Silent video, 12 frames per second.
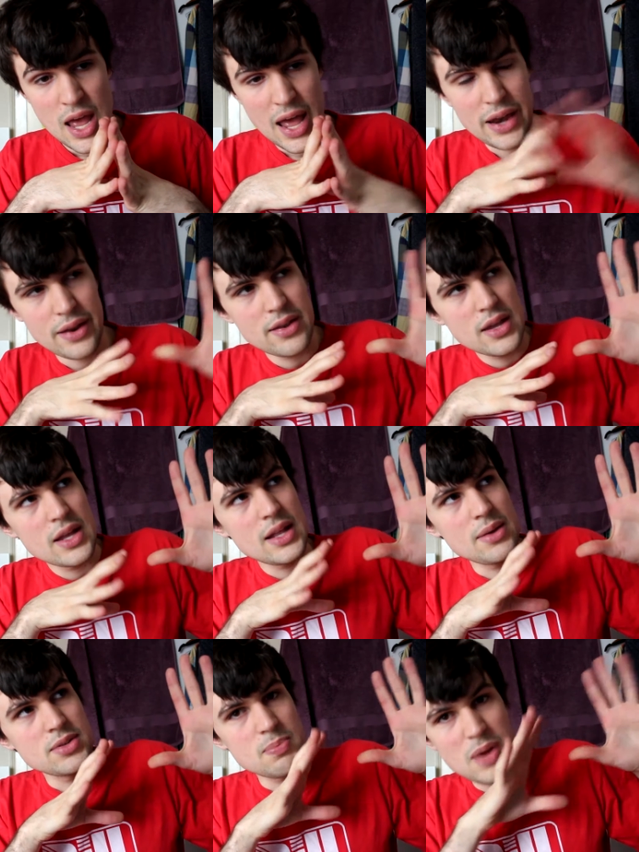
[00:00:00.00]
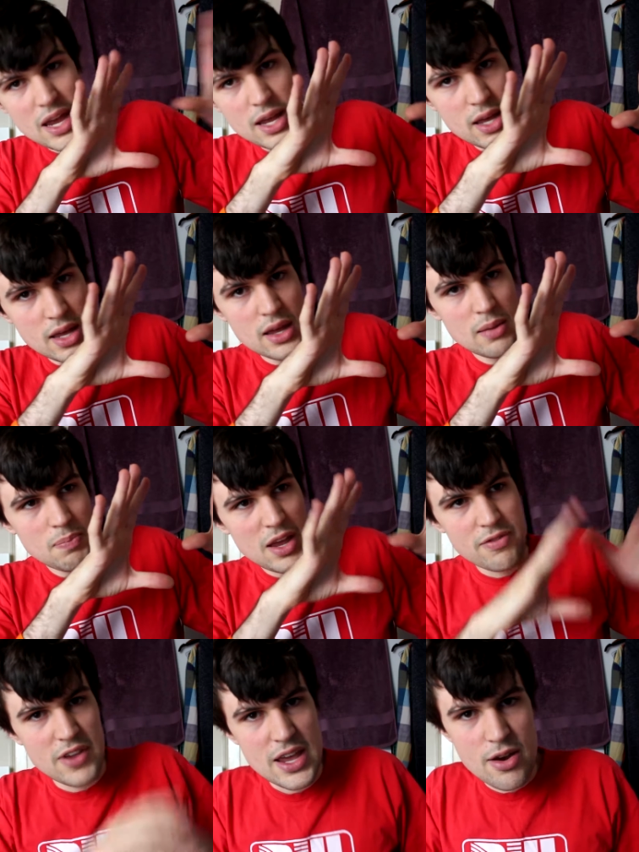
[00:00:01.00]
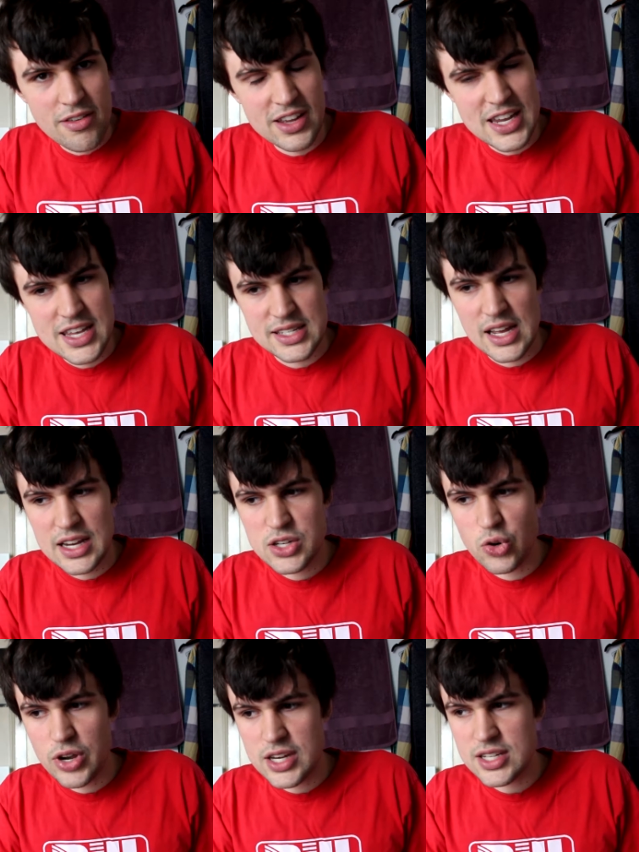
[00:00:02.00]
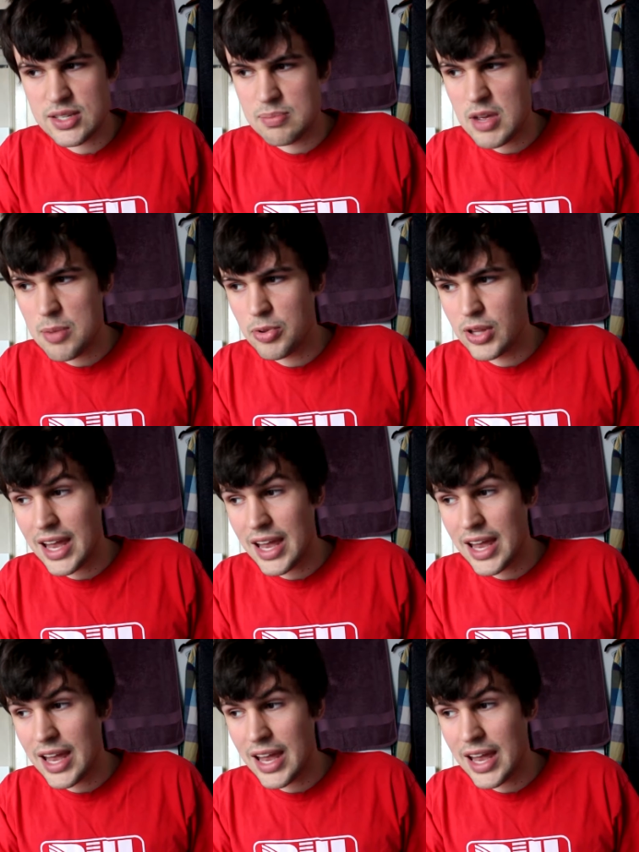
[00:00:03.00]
and there was a big video of Eddie Izzard talking to some people.